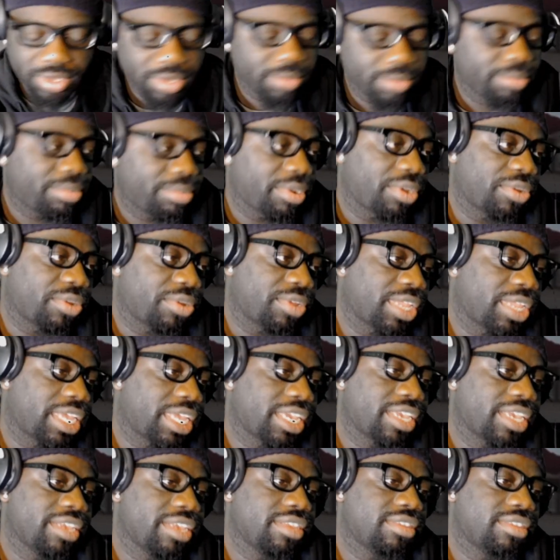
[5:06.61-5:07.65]
Bro,
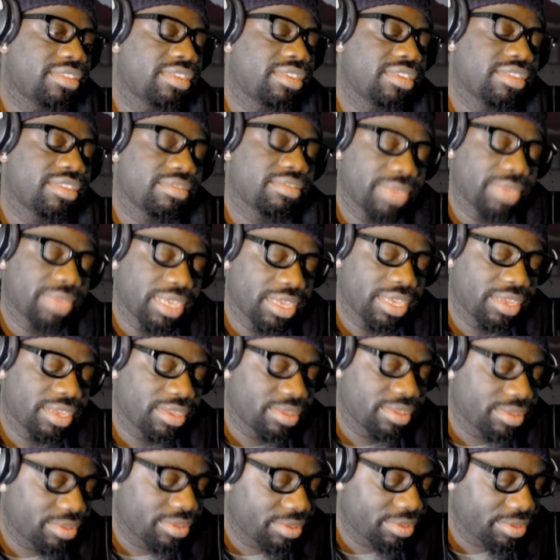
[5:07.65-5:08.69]
like his
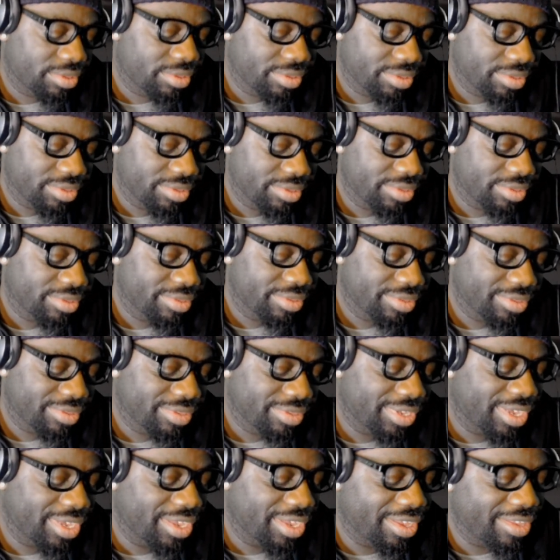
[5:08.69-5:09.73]
hitman,
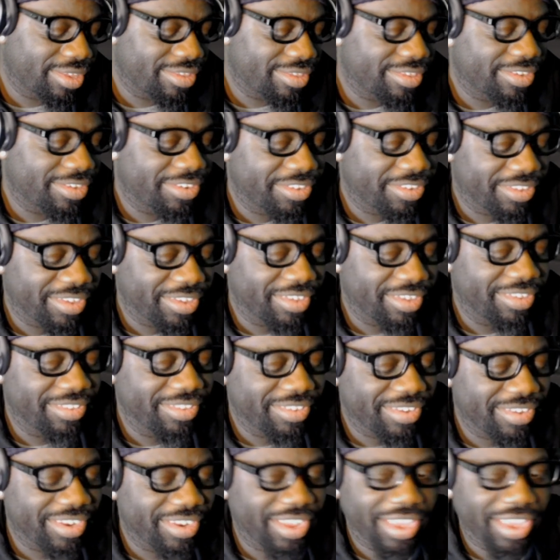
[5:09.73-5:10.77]
Yeah, his lyrics hitting
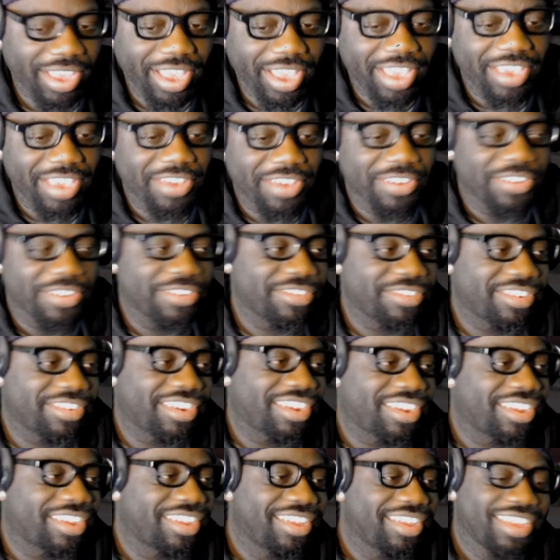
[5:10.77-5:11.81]
today. I ain't gonna hold
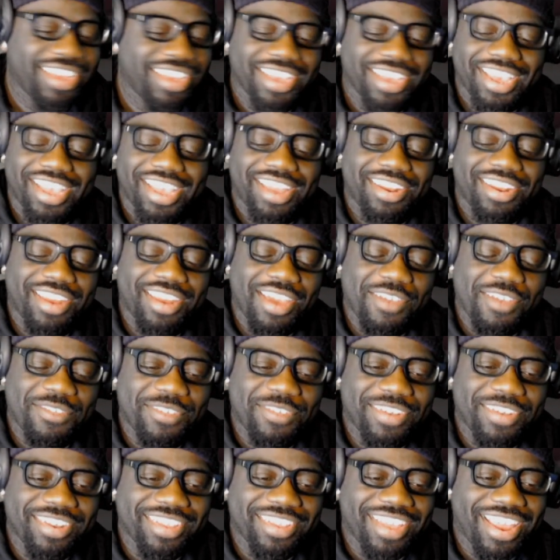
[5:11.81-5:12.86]
y'all. I
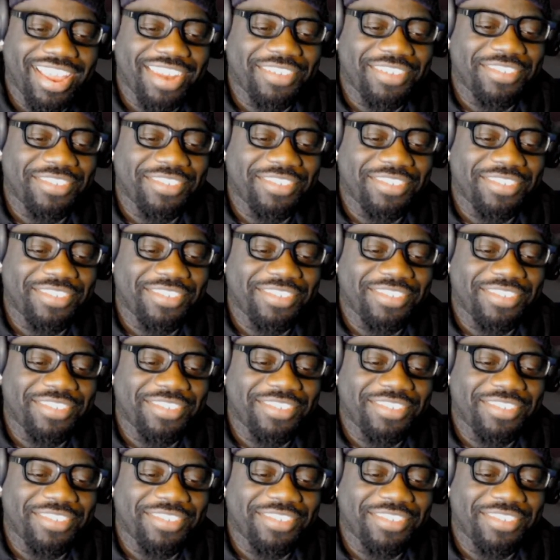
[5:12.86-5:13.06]
don't